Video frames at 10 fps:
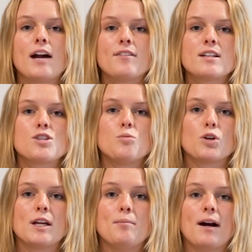having
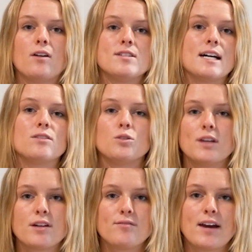to worry about
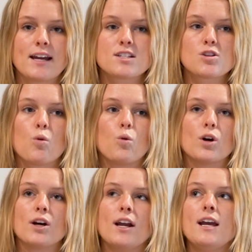downloading effects
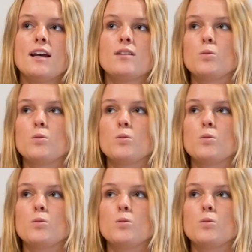or